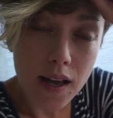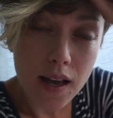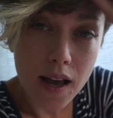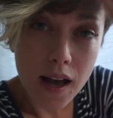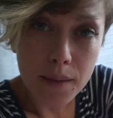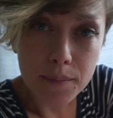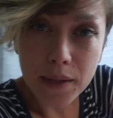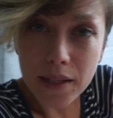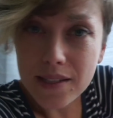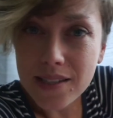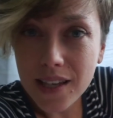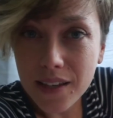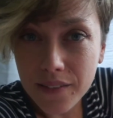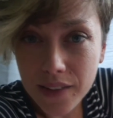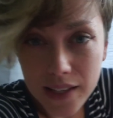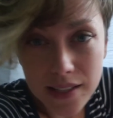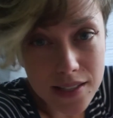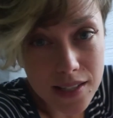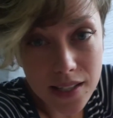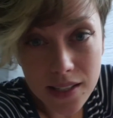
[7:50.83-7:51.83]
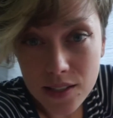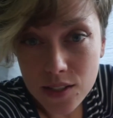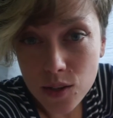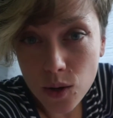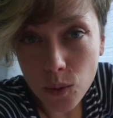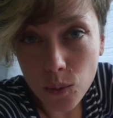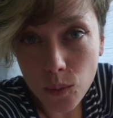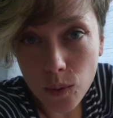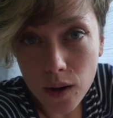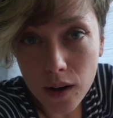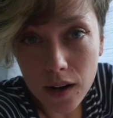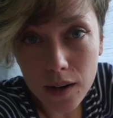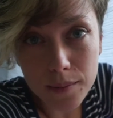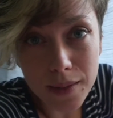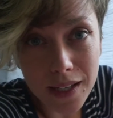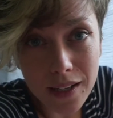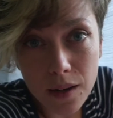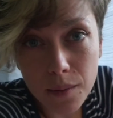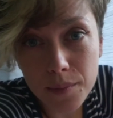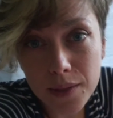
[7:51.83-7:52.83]
I'm not saying vaccines don't work. I'm
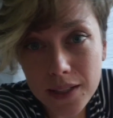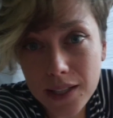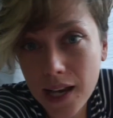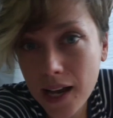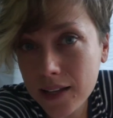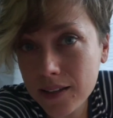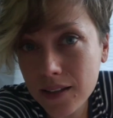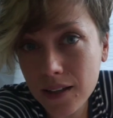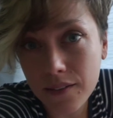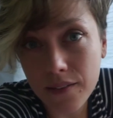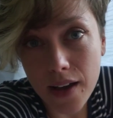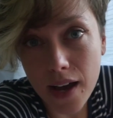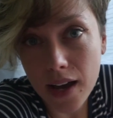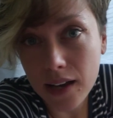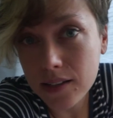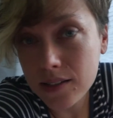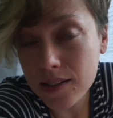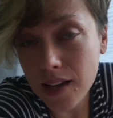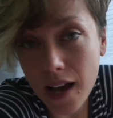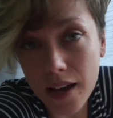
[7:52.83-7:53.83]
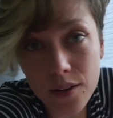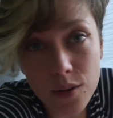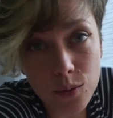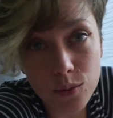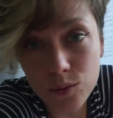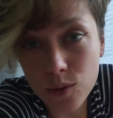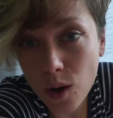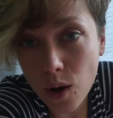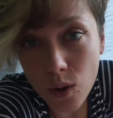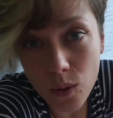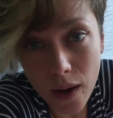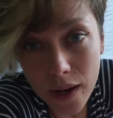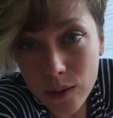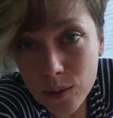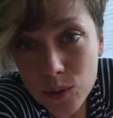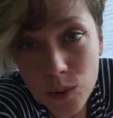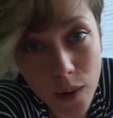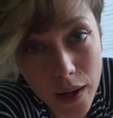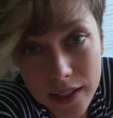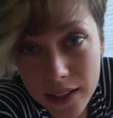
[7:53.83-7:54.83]
not completely anti-vax. I don't know. I don't
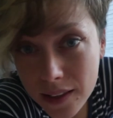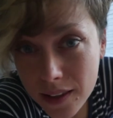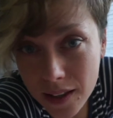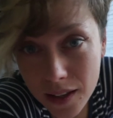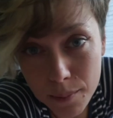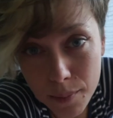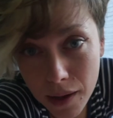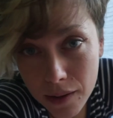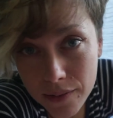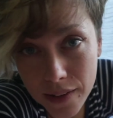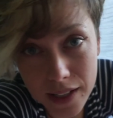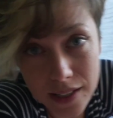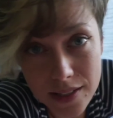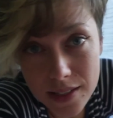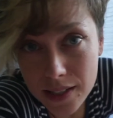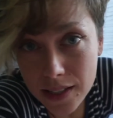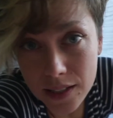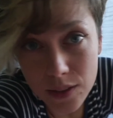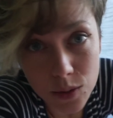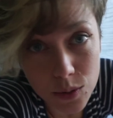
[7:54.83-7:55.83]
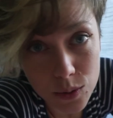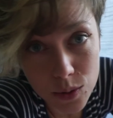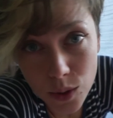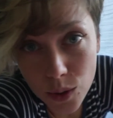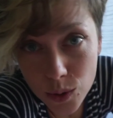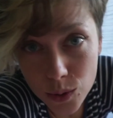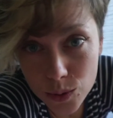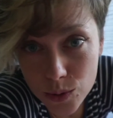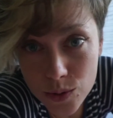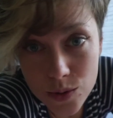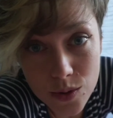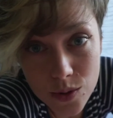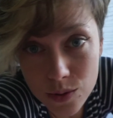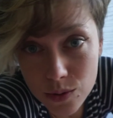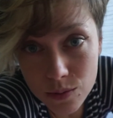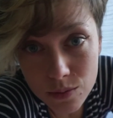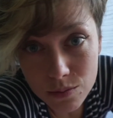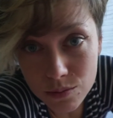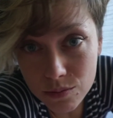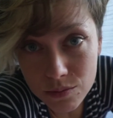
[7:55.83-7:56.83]
know anything about vaccine. Who knows?
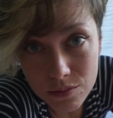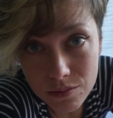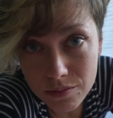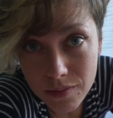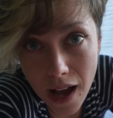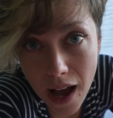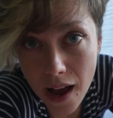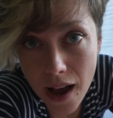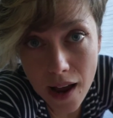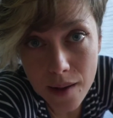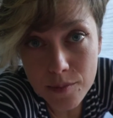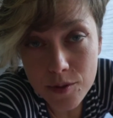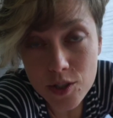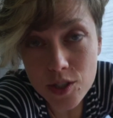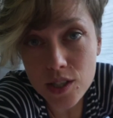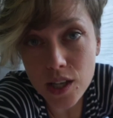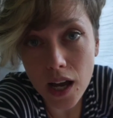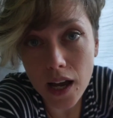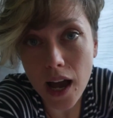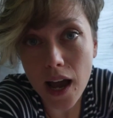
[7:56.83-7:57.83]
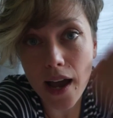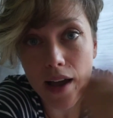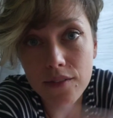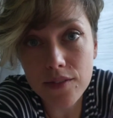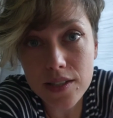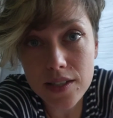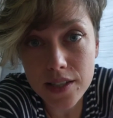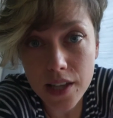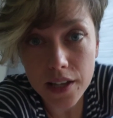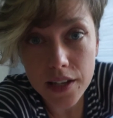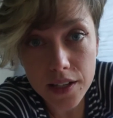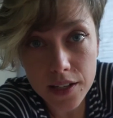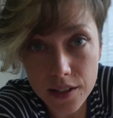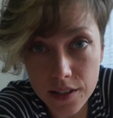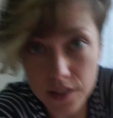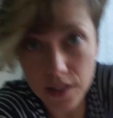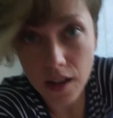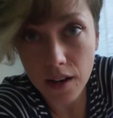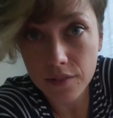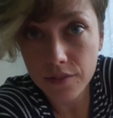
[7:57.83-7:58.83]
I haven't studied it enough.